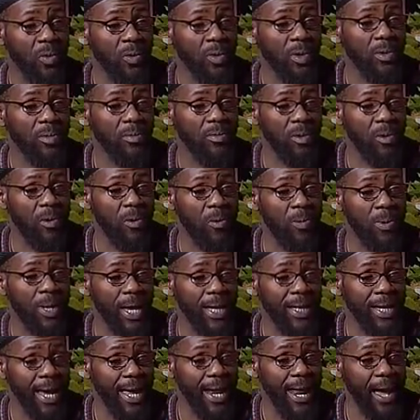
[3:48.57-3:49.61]
quote-unquote, when
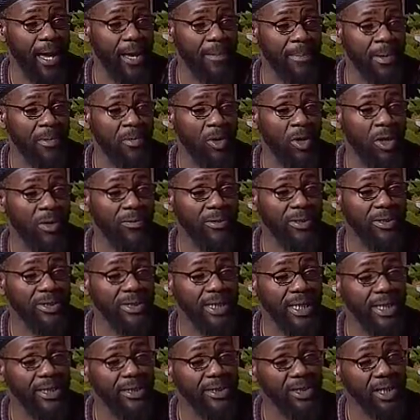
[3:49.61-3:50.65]
I got out and be worthy of a
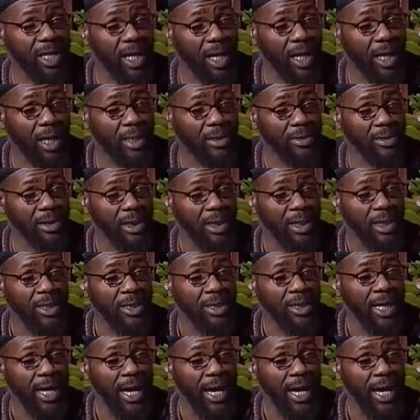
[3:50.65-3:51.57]
second chance. Mm-hmm.